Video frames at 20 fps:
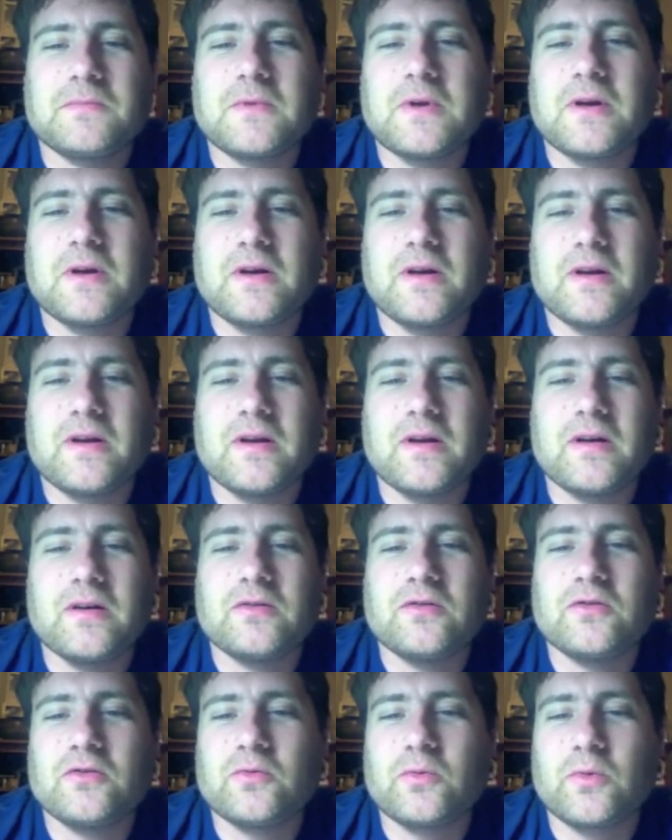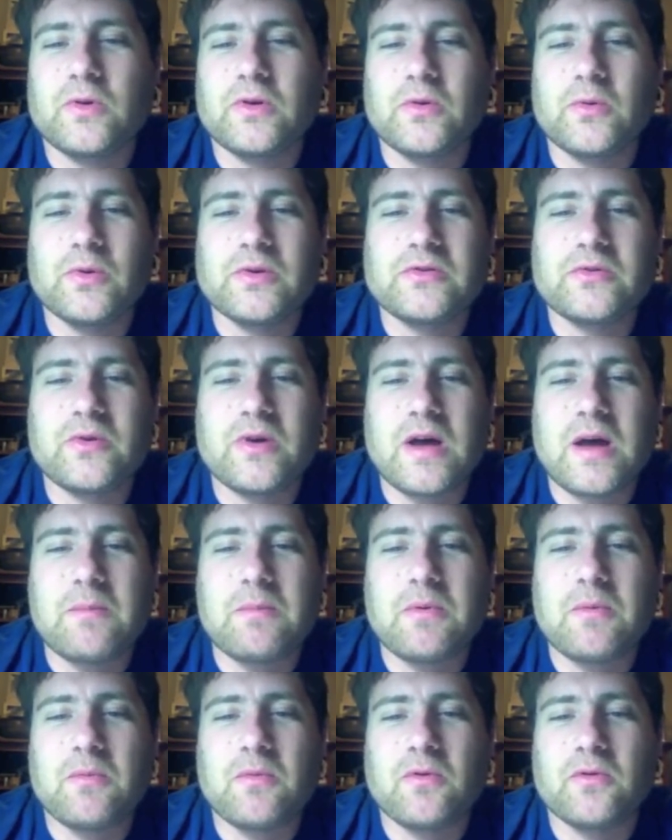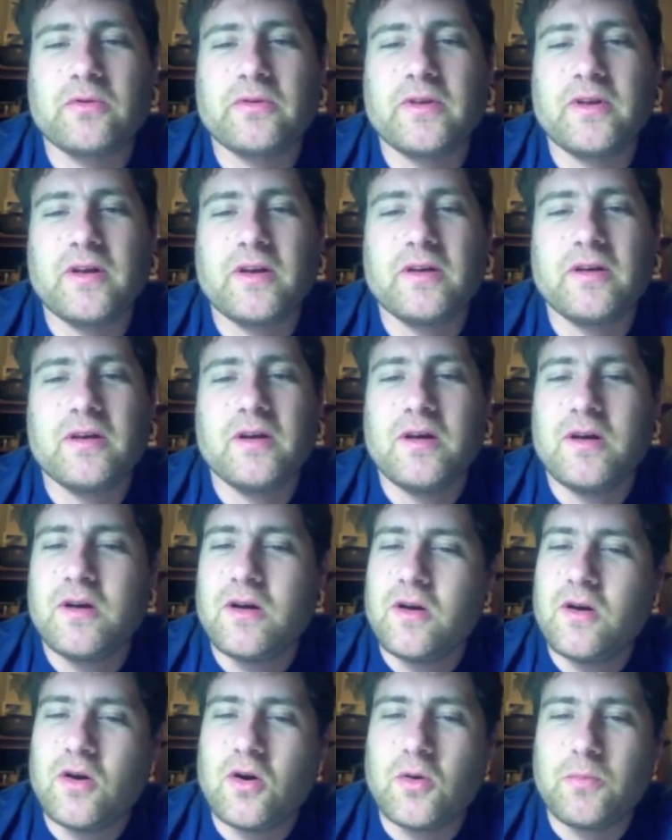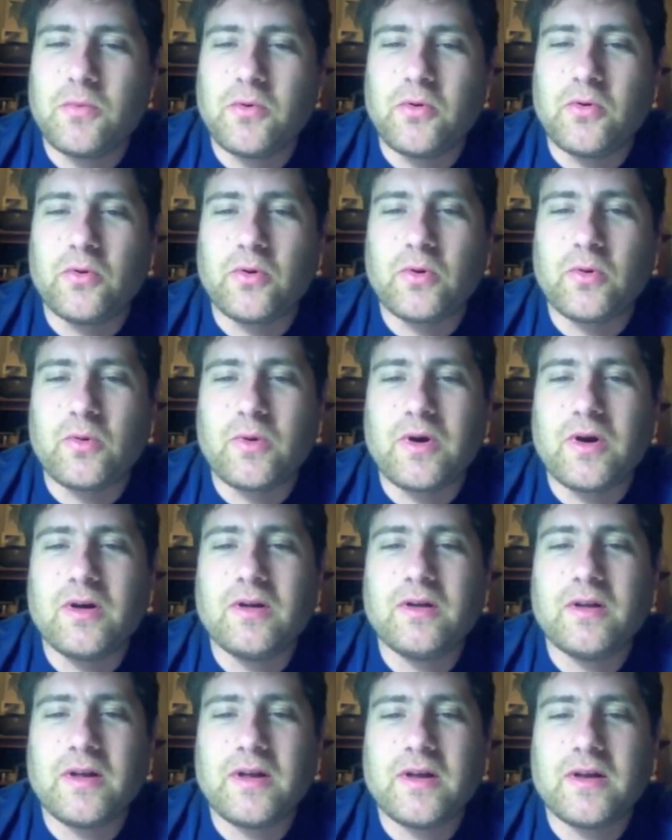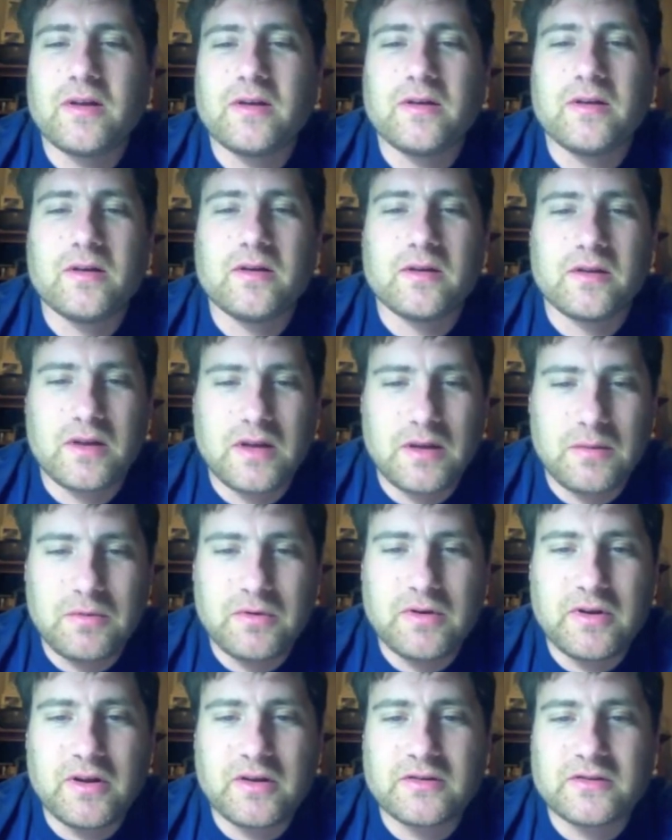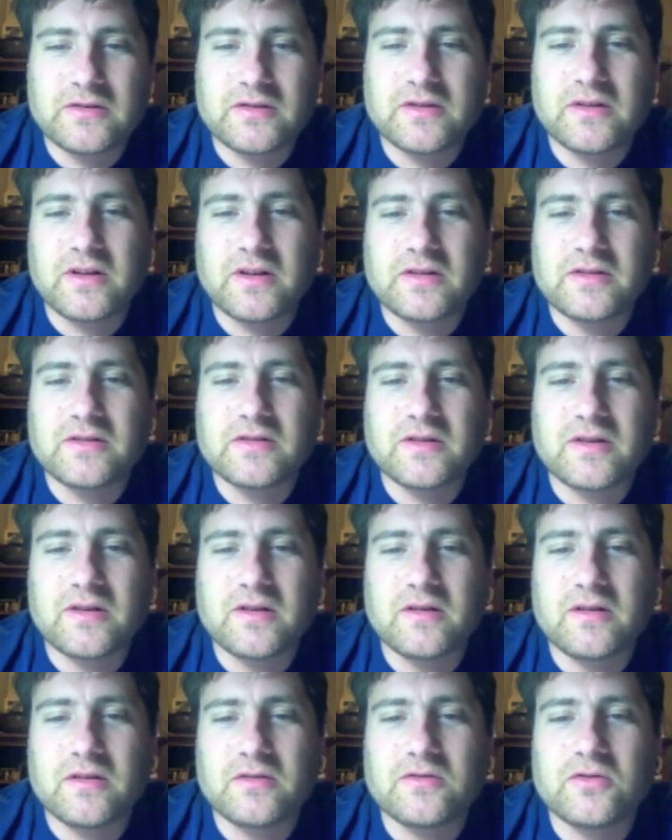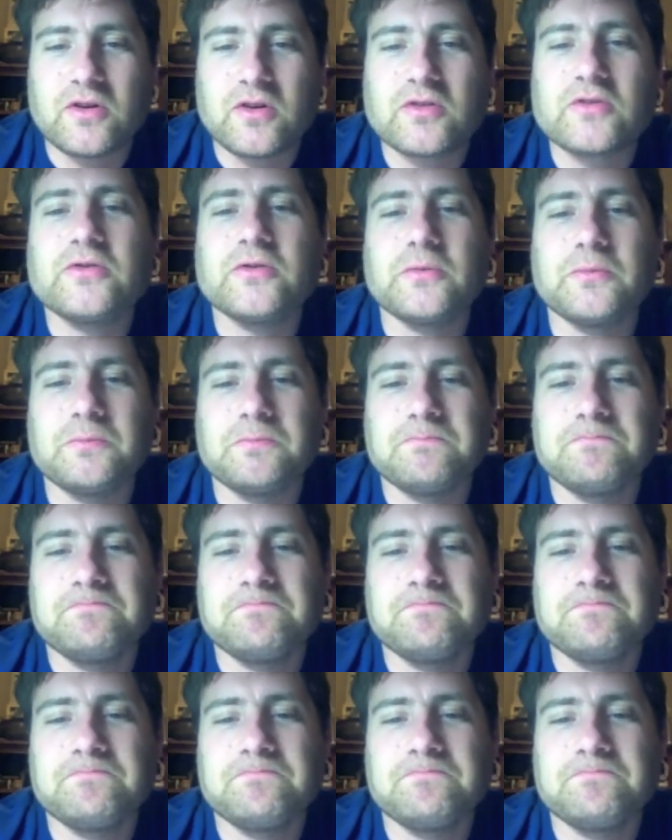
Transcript: I uh, just wanted to wish you a happy birthday. Hope you're doing well, and uh, keep in touch. Let's uh, let's talk soon.